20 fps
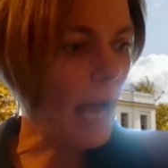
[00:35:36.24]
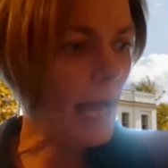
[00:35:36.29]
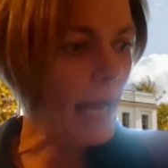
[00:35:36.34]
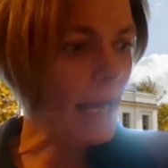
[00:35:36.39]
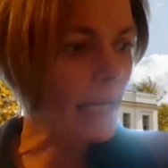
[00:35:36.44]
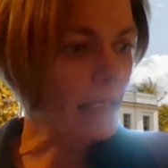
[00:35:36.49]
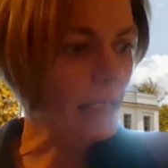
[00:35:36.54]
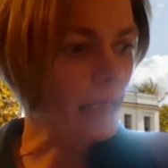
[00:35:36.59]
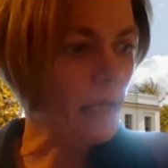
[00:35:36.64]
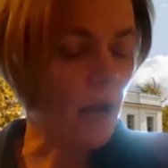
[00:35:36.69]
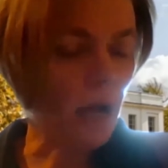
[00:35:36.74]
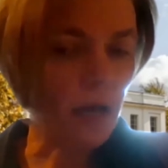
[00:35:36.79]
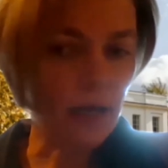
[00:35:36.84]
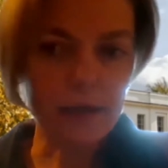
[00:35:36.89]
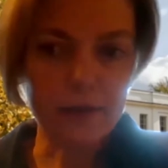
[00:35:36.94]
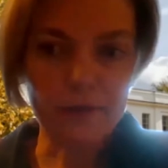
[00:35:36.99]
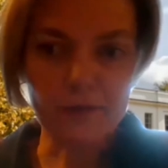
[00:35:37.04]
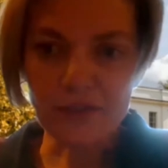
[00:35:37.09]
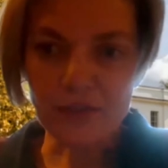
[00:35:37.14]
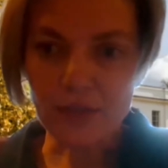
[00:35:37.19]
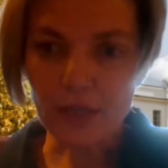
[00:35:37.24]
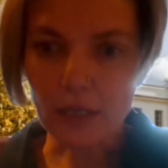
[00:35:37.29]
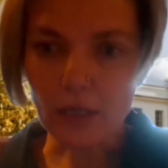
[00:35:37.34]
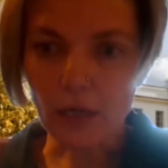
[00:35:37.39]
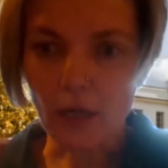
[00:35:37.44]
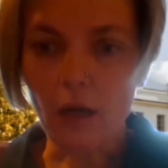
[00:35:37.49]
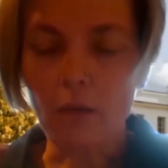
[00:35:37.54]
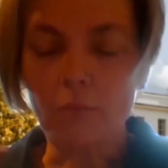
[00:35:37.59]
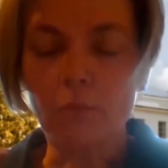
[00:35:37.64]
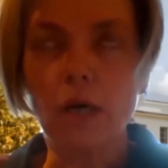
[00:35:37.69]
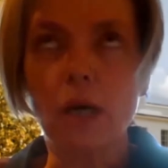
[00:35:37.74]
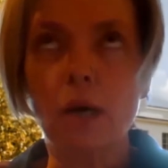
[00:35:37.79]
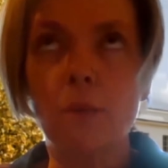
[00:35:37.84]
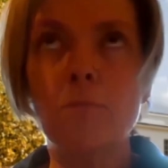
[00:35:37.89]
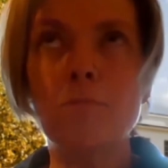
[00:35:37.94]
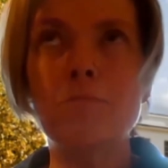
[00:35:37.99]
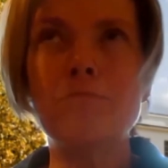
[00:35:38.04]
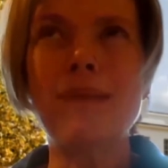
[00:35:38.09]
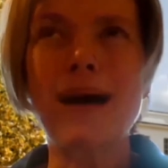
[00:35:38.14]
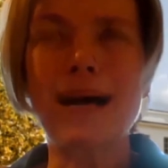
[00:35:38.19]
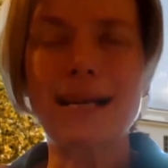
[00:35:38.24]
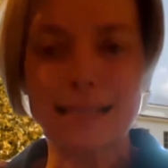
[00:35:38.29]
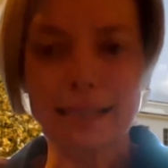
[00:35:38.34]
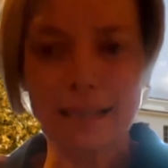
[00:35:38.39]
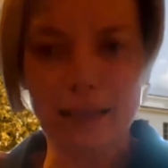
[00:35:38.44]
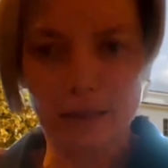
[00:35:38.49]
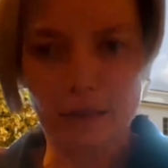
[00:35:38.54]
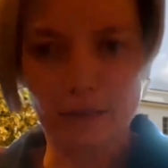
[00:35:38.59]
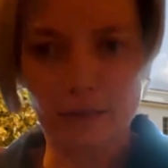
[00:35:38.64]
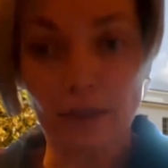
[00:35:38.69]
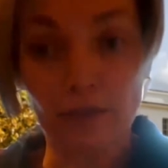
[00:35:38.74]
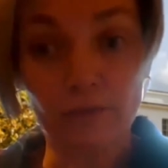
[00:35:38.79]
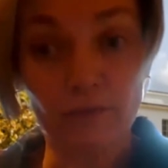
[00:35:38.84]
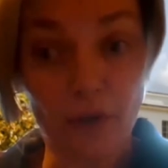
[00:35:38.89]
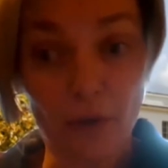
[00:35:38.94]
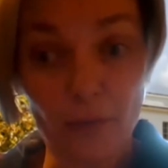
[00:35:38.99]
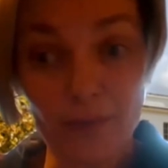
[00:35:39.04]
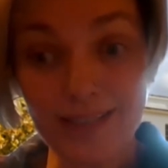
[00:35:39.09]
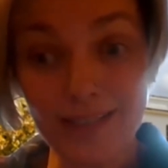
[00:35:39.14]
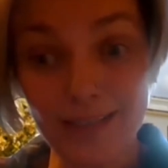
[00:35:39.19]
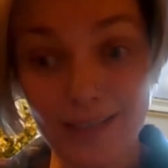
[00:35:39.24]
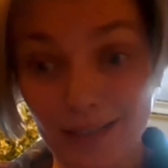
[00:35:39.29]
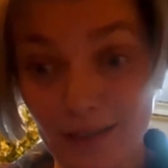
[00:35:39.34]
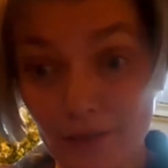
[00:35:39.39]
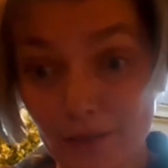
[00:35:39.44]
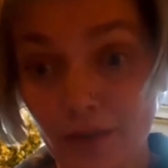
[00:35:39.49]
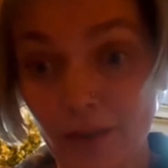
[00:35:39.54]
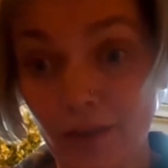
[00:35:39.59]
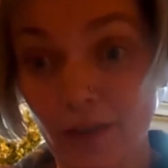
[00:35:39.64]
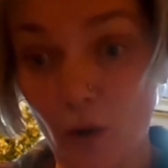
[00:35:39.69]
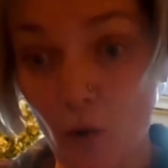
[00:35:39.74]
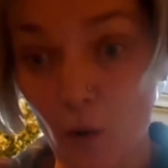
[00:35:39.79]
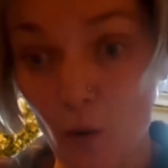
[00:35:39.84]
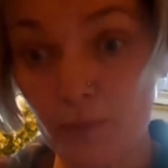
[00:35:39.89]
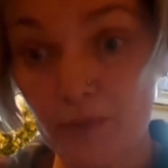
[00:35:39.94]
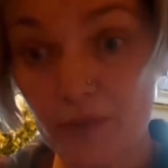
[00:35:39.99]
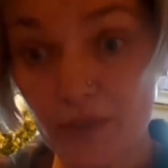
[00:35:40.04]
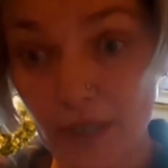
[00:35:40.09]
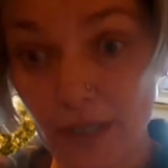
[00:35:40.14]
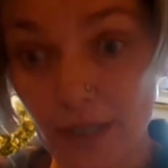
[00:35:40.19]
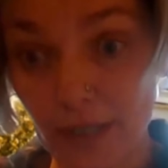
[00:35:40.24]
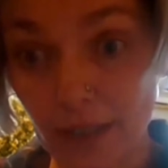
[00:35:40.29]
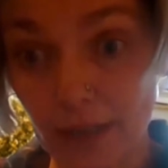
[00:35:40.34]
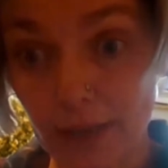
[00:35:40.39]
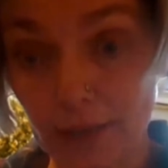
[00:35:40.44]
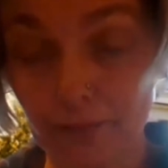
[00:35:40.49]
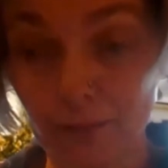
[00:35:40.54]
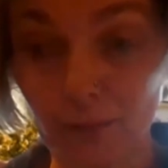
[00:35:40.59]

And I have seen a, a massive and very significant uptick